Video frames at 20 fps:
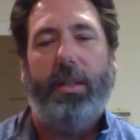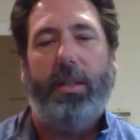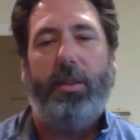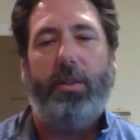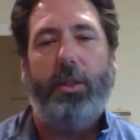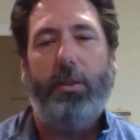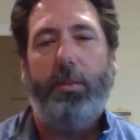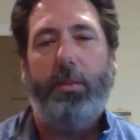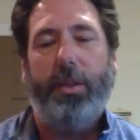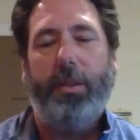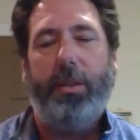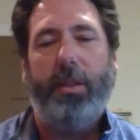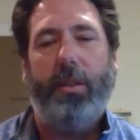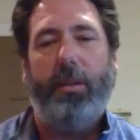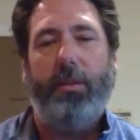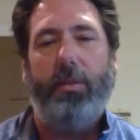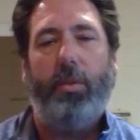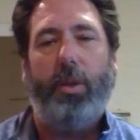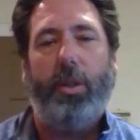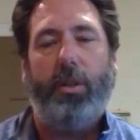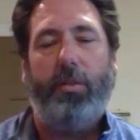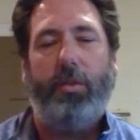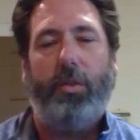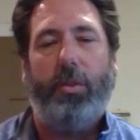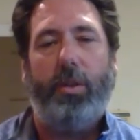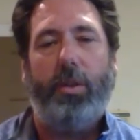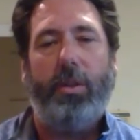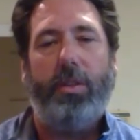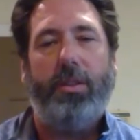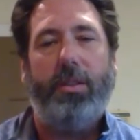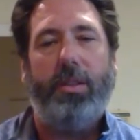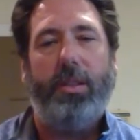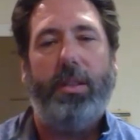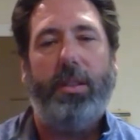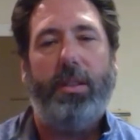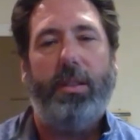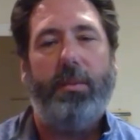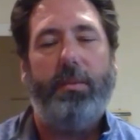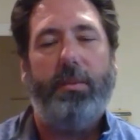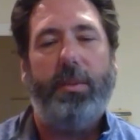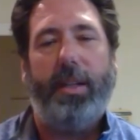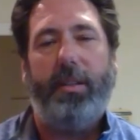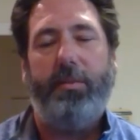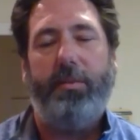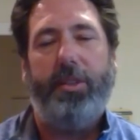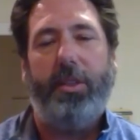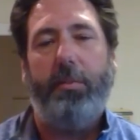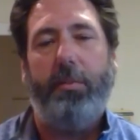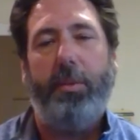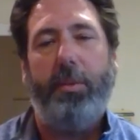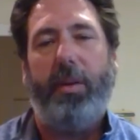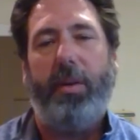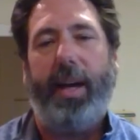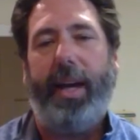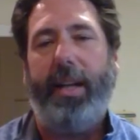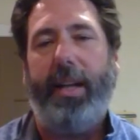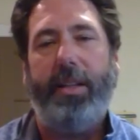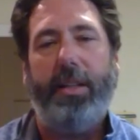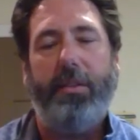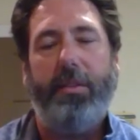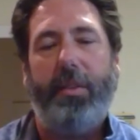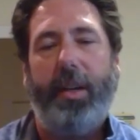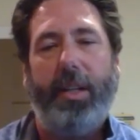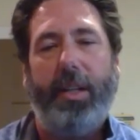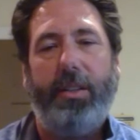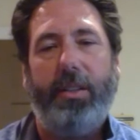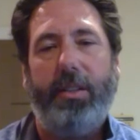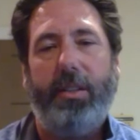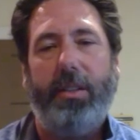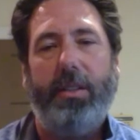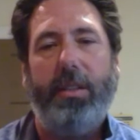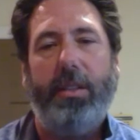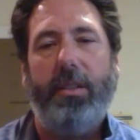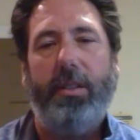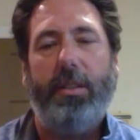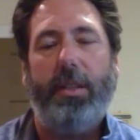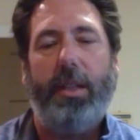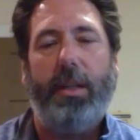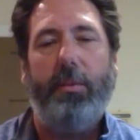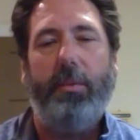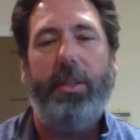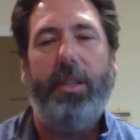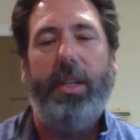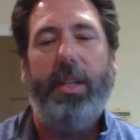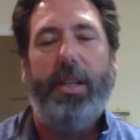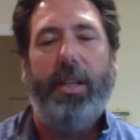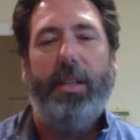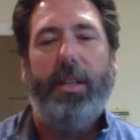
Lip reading: group in their workforce? Certain people had the infection, and I mean,